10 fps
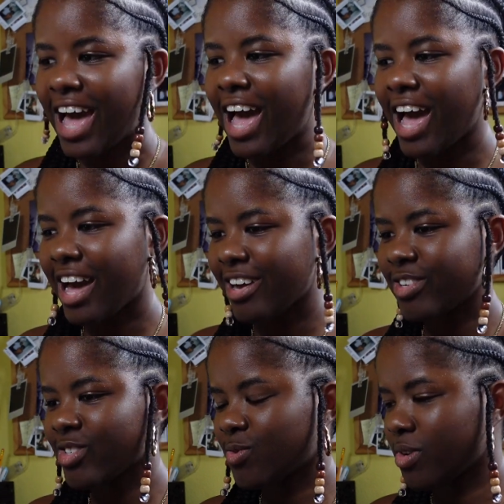I
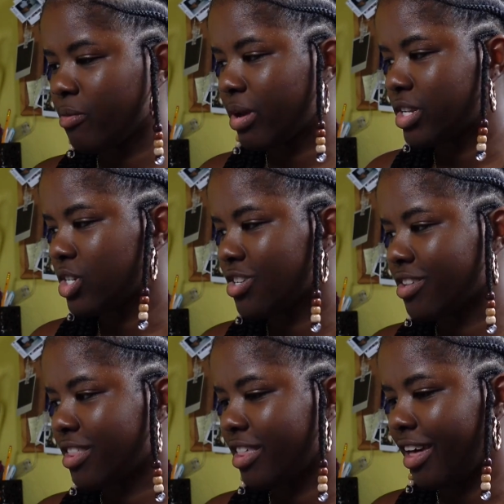just want to
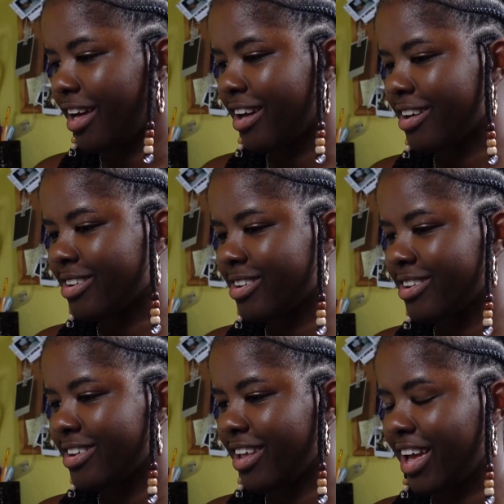mention that
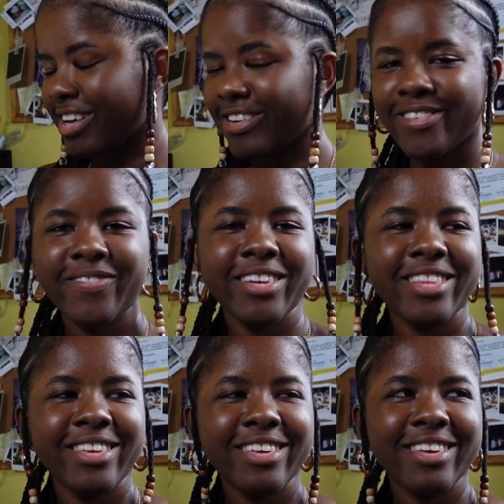I didn't
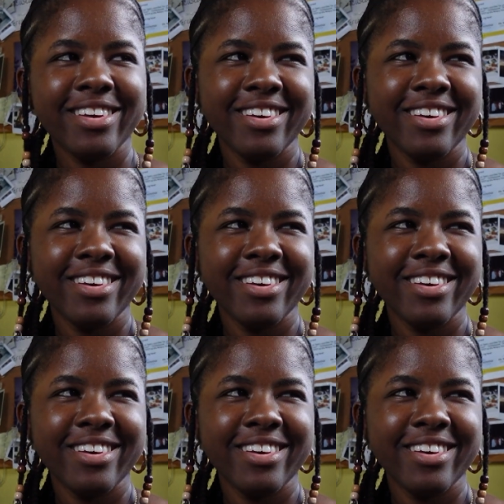really